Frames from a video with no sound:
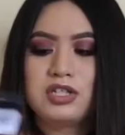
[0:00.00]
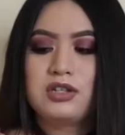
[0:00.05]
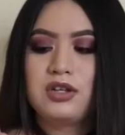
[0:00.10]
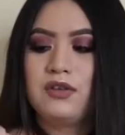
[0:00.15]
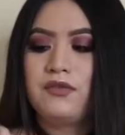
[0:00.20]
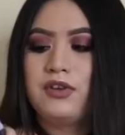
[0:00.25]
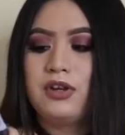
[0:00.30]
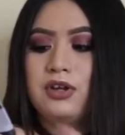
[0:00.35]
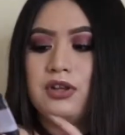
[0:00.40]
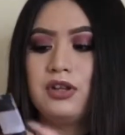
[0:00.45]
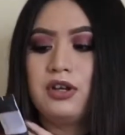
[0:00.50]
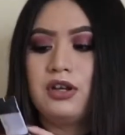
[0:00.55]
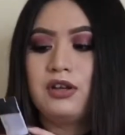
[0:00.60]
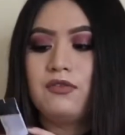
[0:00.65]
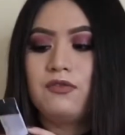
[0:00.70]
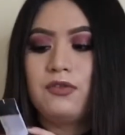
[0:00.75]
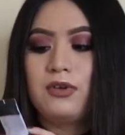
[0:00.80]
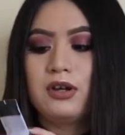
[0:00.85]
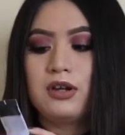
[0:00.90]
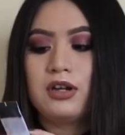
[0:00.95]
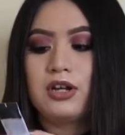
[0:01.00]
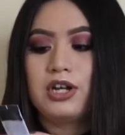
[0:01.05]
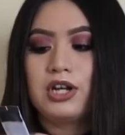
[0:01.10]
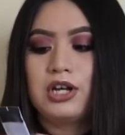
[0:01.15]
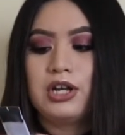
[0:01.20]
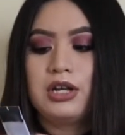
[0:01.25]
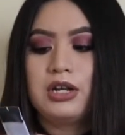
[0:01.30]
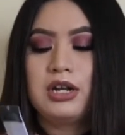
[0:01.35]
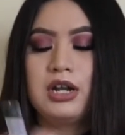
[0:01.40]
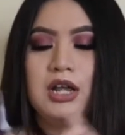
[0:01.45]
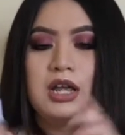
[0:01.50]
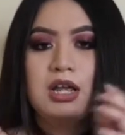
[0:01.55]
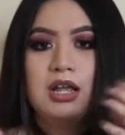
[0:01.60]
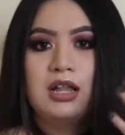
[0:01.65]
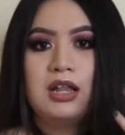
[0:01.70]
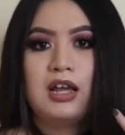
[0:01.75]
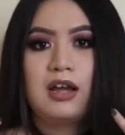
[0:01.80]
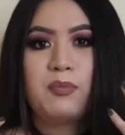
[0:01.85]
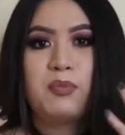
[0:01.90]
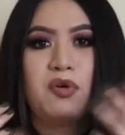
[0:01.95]
So if you're looking for a good
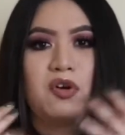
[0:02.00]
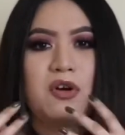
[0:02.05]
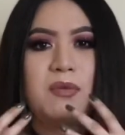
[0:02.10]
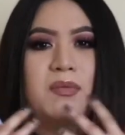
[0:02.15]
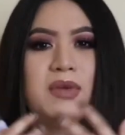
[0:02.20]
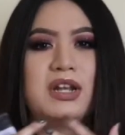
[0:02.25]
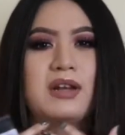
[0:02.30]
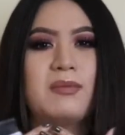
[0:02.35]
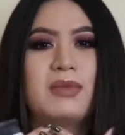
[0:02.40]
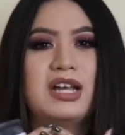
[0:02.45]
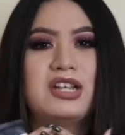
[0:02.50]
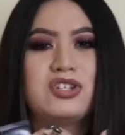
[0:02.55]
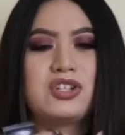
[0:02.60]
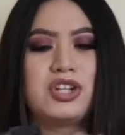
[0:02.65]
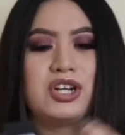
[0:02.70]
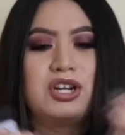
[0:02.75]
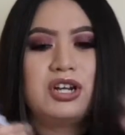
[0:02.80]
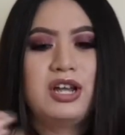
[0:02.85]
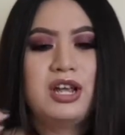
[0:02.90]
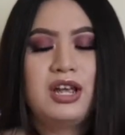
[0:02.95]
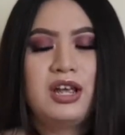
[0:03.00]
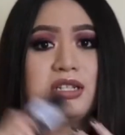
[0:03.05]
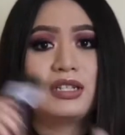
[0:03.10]
pore minimizer,